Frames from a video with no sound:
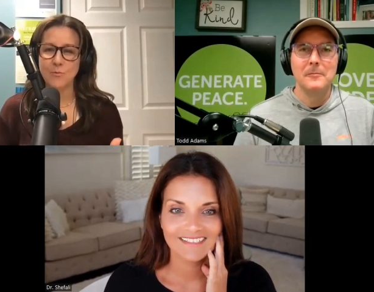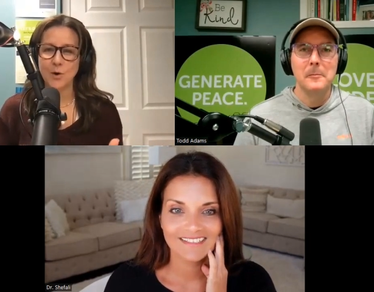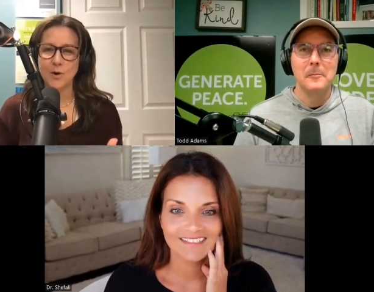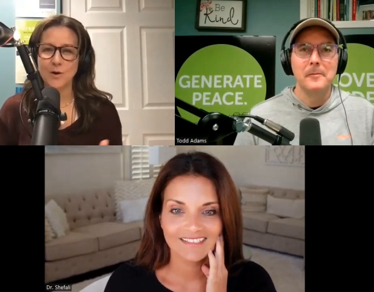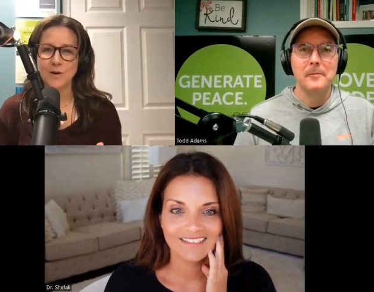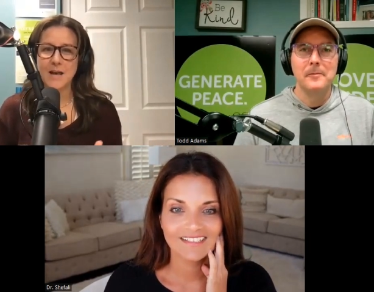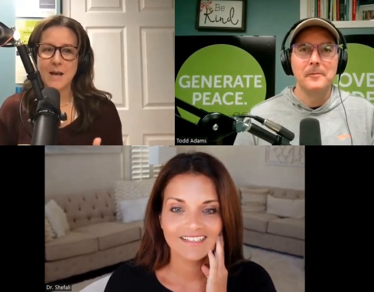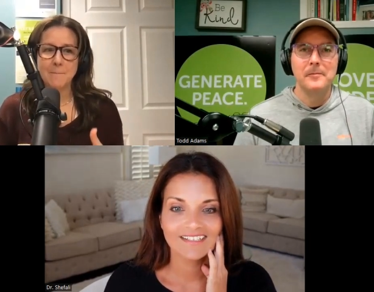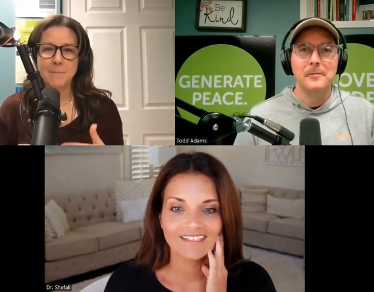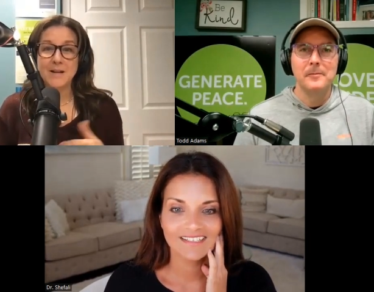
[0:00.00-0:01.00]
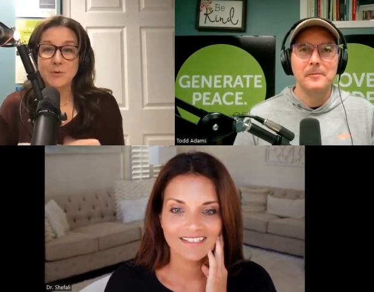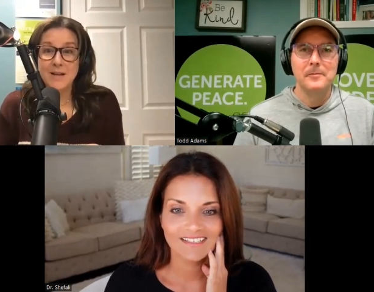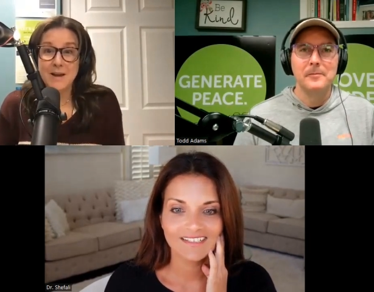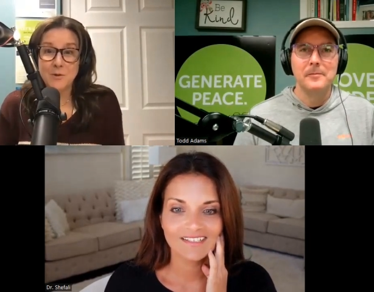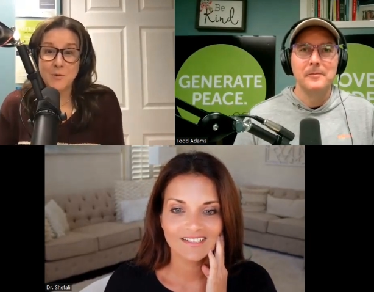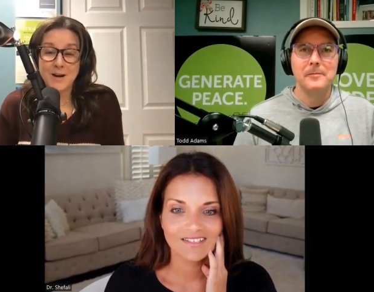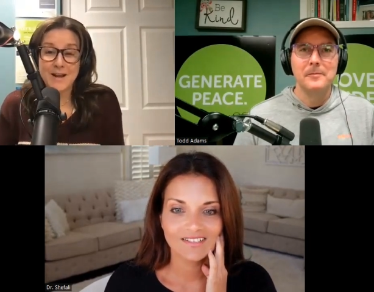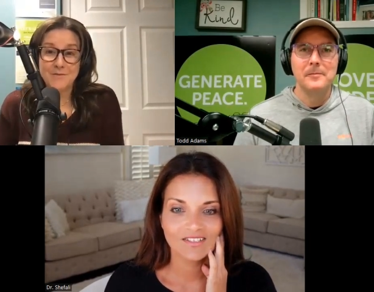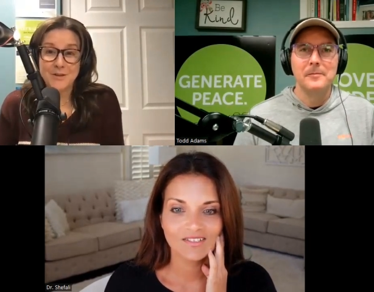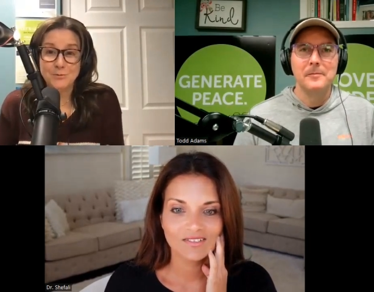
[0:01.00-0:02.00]
Speaker 1: word but yet we want to
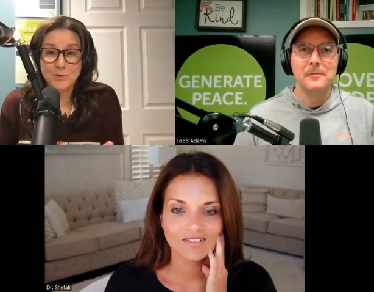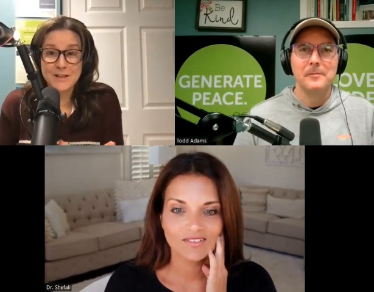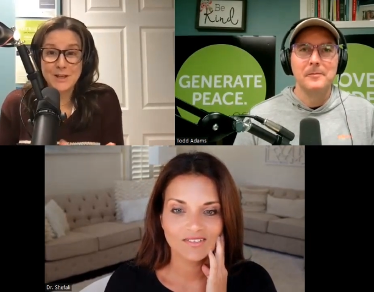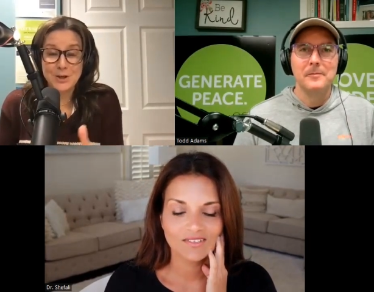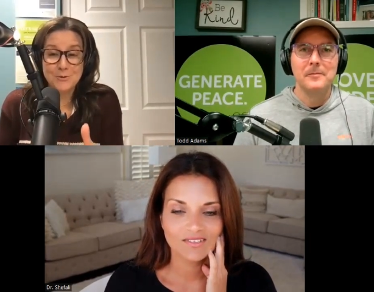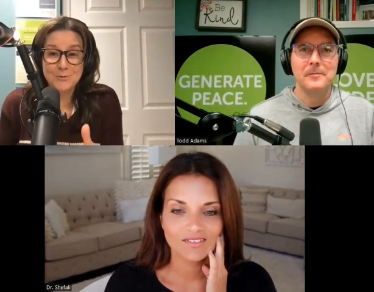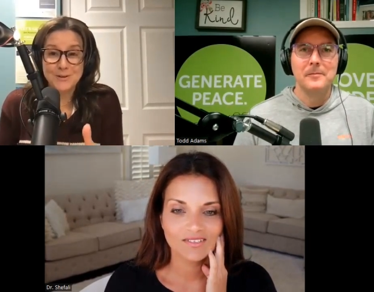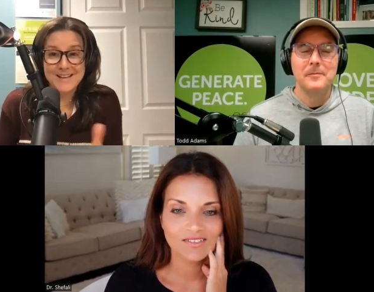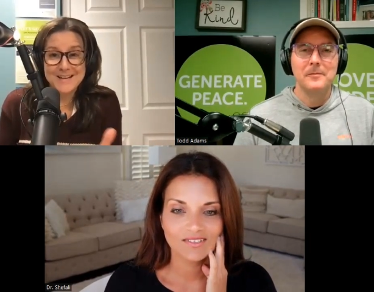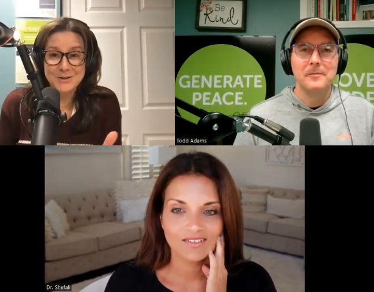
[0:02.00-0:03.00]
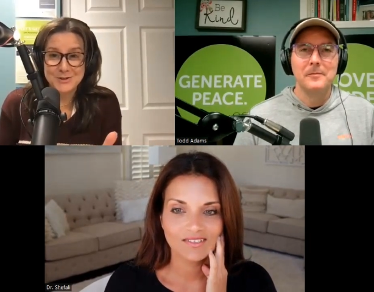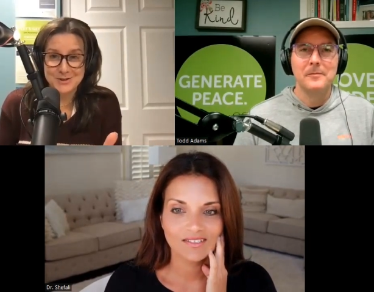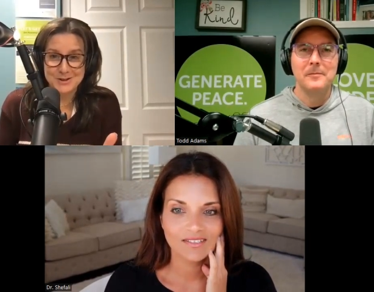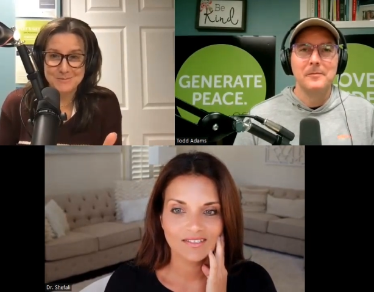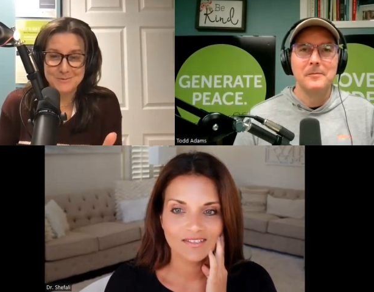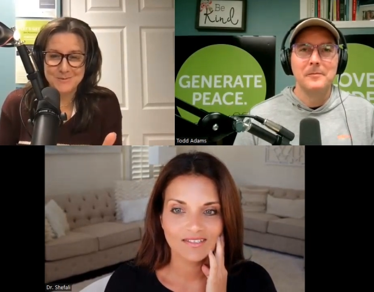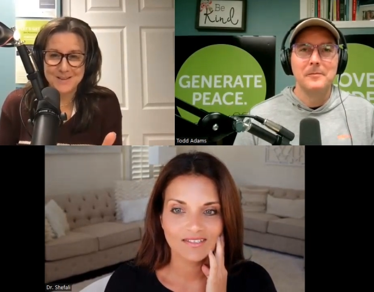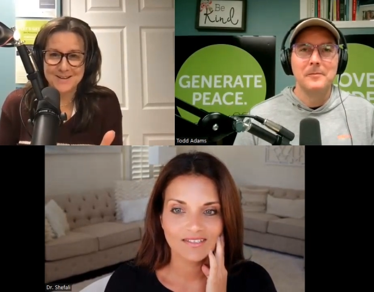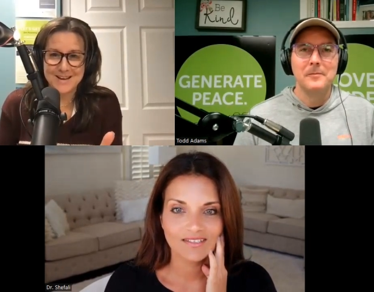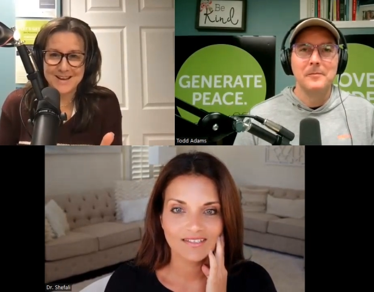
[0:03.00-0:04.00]
have this really cute relationship
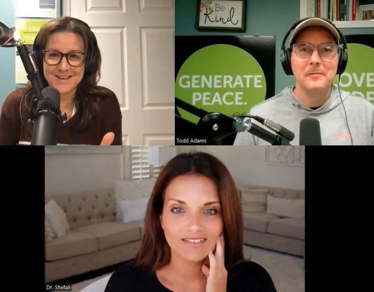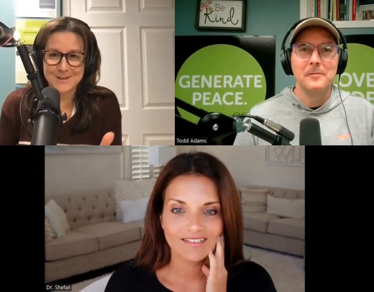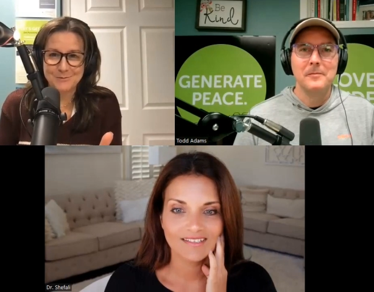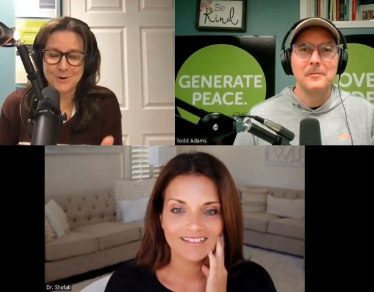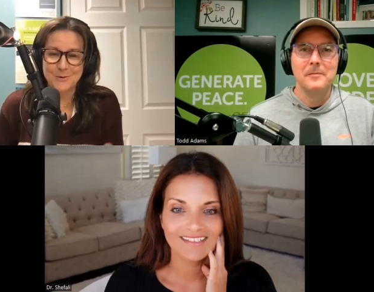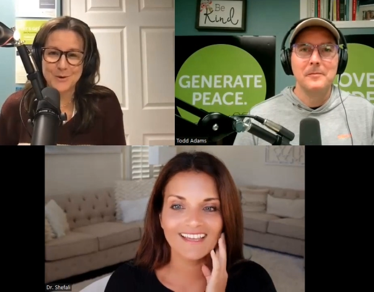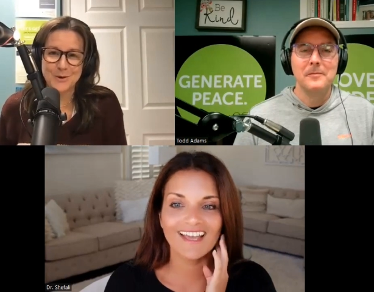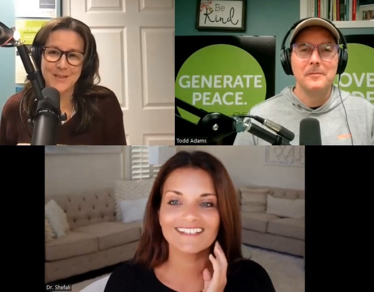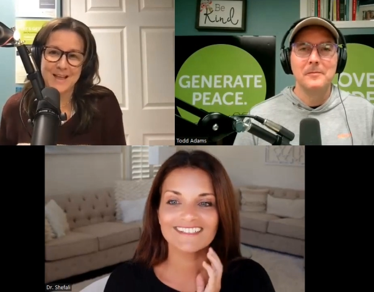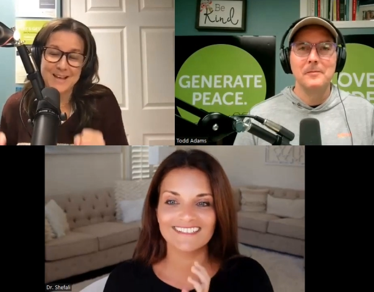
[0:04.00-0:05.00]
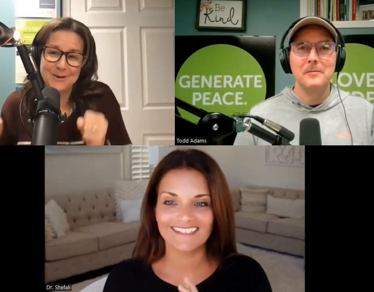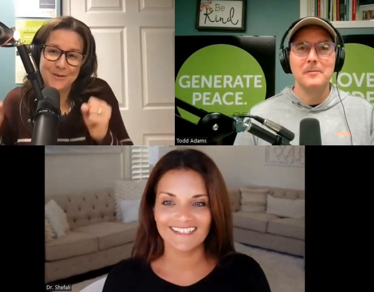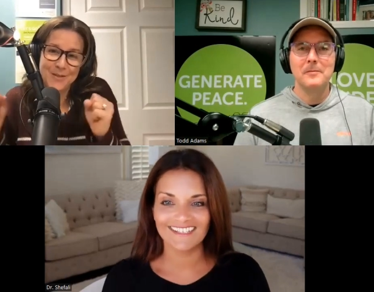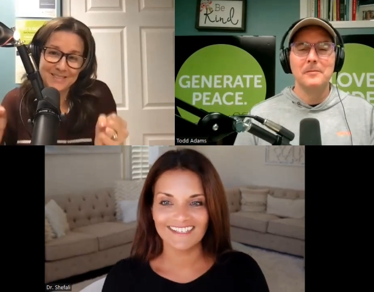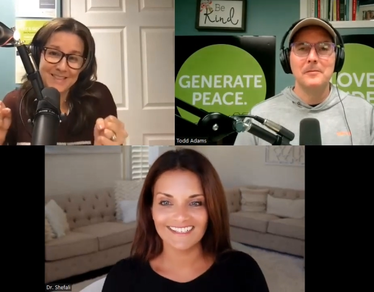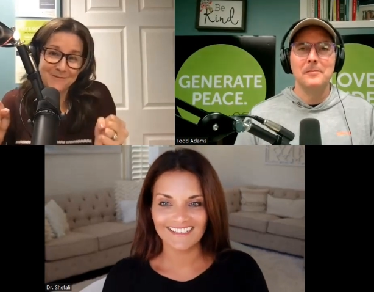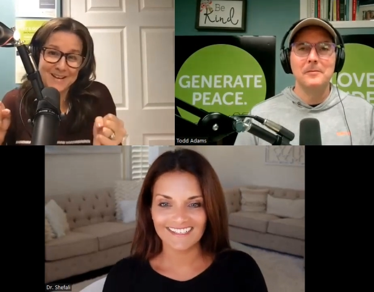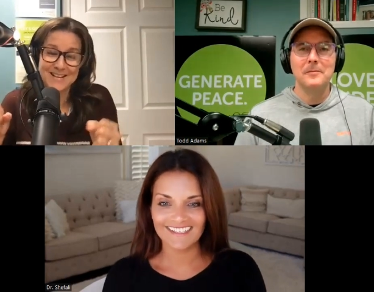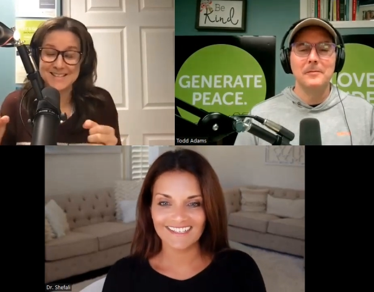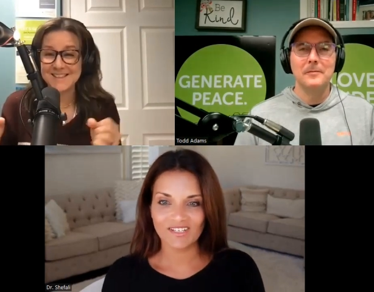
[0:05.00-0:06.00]
with our kids where we're like you know they love
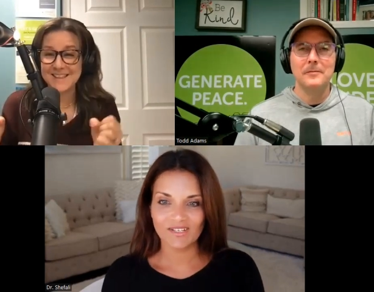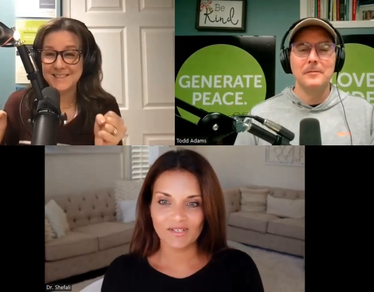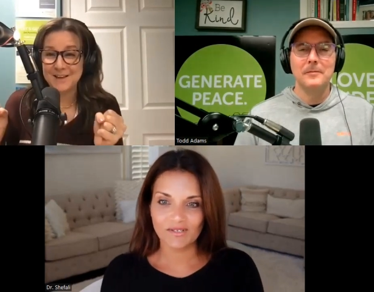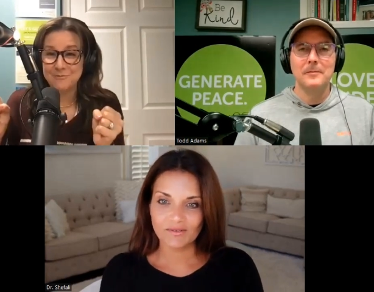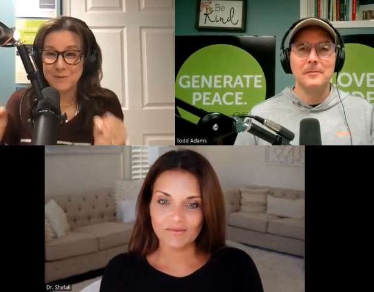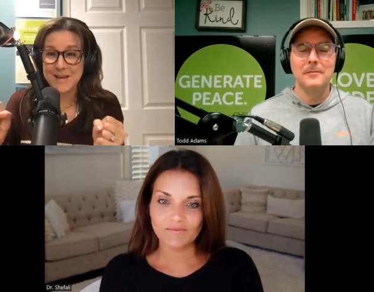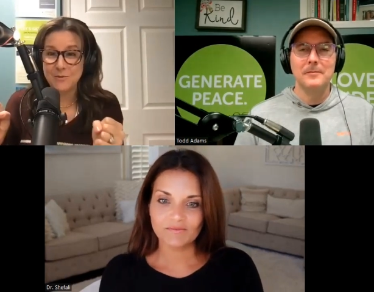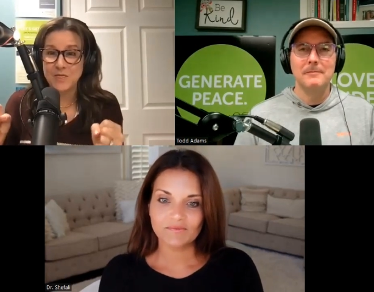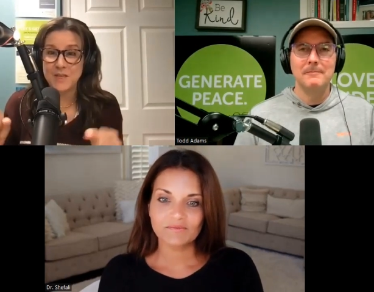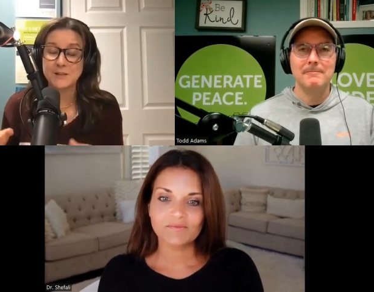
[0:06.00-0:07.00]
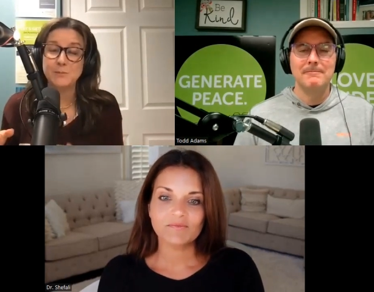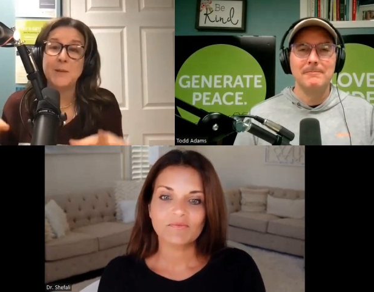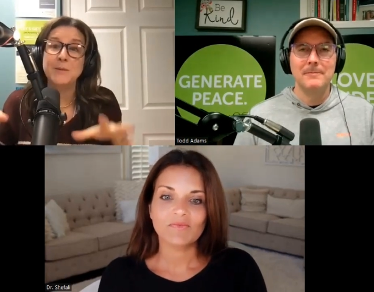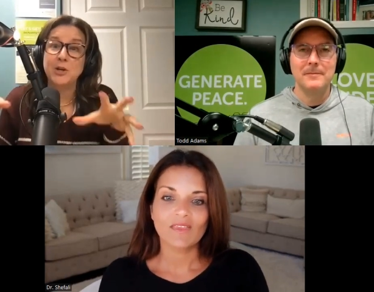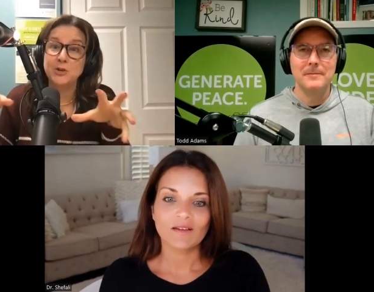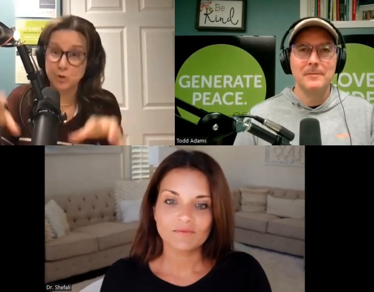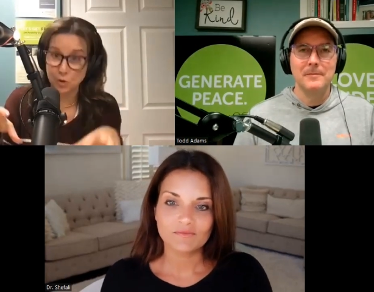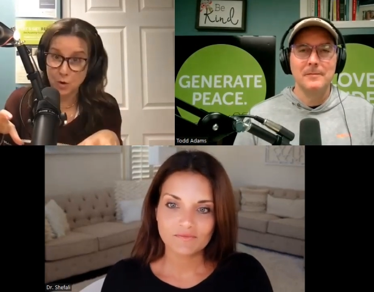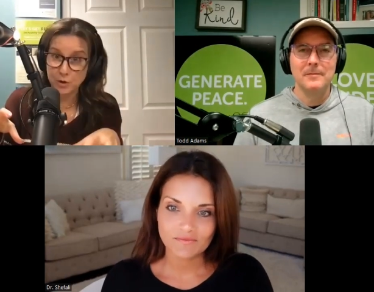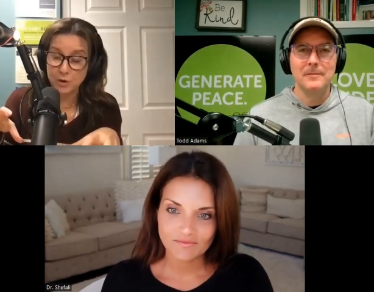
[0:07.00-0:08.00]
us and they love being with us but i'm going to
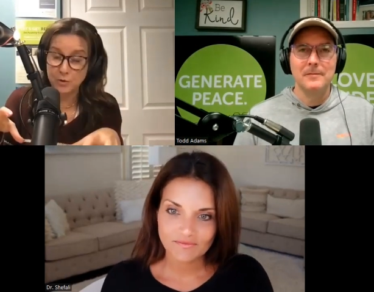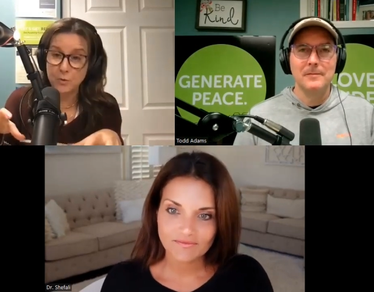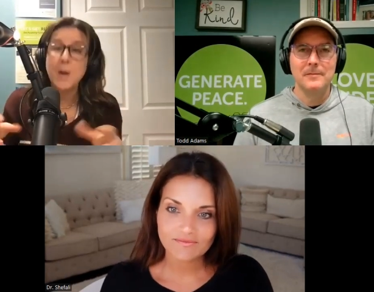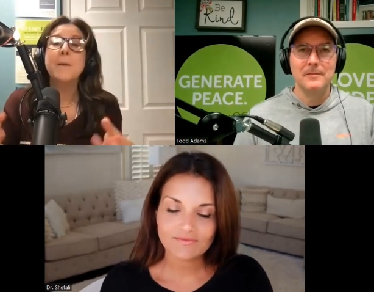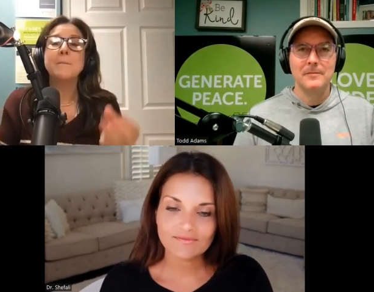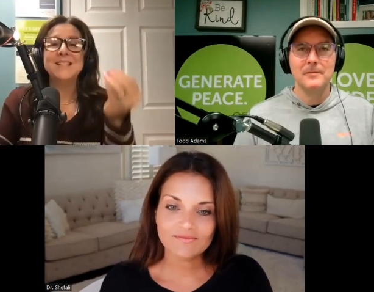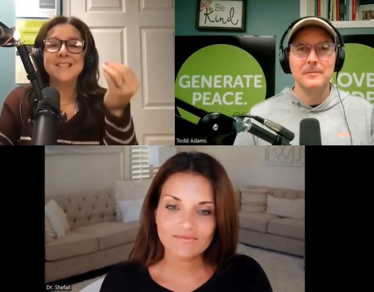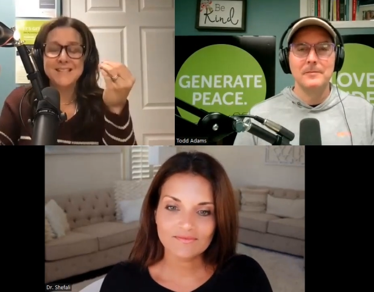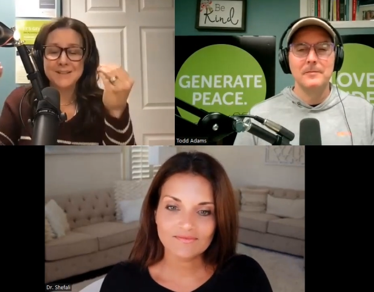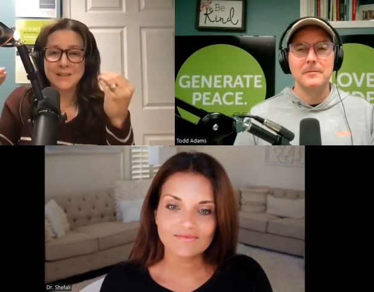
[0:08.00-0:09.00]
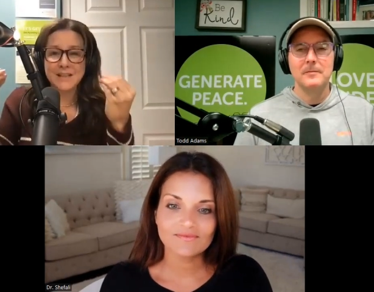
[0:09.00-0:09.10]
control you but still